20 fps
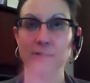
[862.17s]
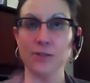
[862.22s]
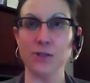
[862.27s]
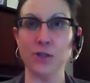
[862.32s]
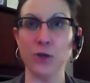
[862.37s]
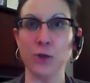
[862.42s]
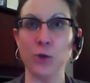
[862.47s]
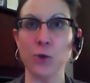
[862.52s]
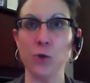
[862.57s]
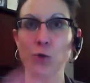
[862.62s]

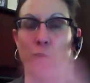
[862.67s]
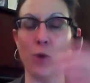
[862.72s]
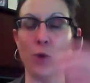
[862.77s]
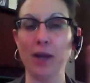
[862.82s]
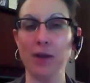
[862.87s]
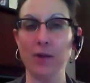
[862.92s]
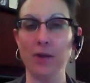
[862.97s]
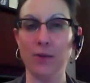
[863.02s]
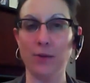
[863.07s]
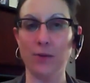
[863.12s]
to
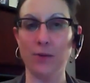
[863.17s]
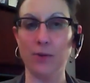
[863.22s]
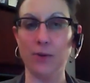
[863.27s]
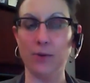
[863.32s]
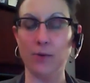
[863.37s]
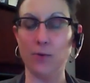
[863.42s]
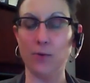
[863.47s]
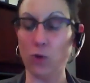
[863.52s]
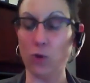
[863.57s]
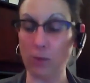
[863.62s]
what
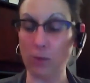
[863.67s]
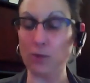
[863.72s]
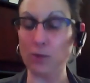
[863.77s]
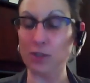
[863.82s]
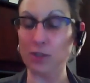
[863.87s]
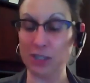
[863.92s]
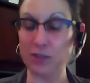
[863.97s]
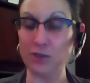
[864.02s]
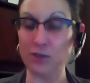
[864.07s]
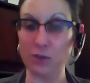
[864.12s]
normal
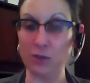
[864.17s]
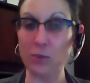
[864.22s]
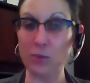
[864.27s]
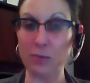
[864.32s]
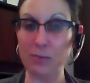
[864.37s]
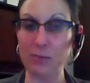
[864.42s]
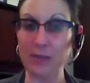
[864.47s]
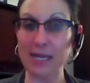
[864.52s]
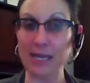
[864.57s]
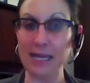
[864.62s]
children
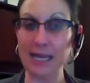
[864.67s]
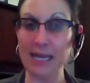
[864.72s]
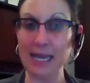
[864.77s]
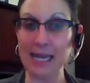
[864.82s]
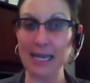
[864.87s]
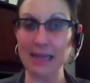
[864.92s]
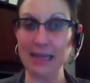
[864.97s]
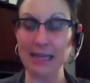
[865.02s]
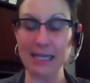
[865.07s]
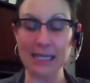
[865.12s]
would be
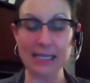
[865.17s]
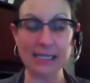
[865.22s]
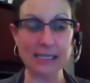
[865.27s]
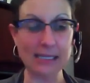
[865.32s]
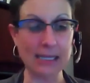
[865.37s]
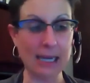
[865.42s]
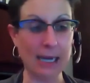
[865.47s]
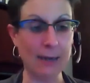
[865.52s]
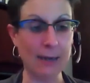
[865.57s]
in these,